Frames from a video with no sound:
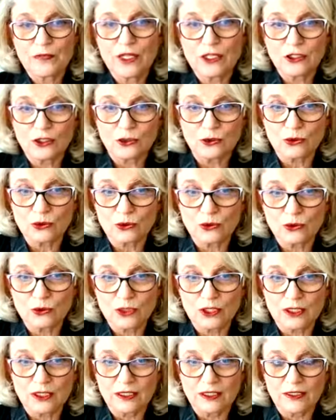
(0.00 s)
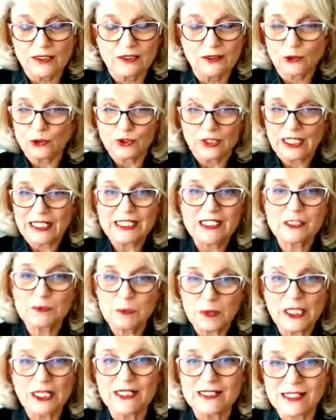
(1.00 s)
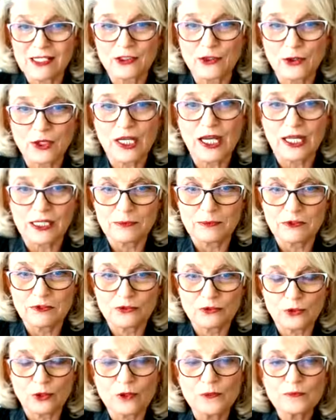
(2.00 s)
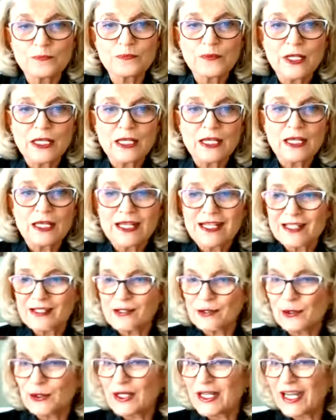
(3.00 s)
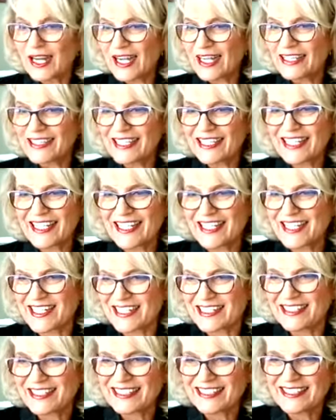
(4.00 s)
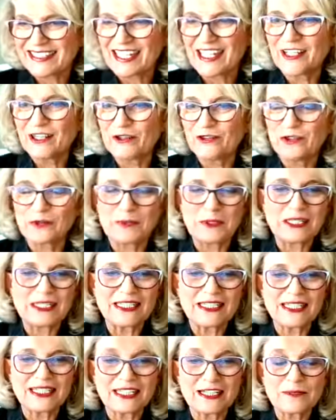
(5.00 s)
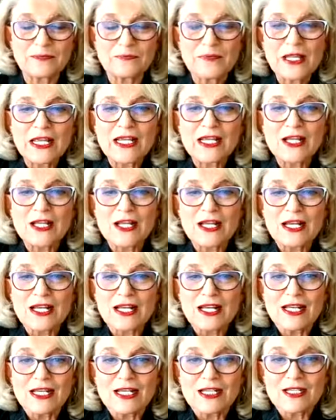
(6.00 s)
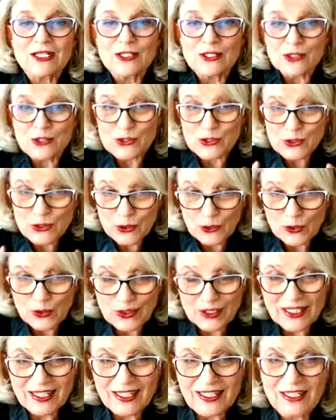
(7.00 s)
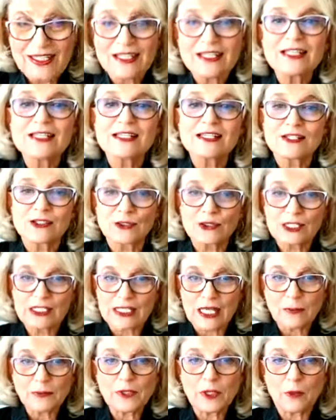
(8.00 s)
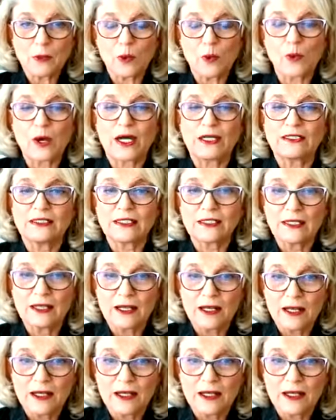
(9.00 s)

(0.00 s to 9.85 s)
you, uh, or the experience that you had before. So hi, Nakisha, thank you for being here. So, so step number one,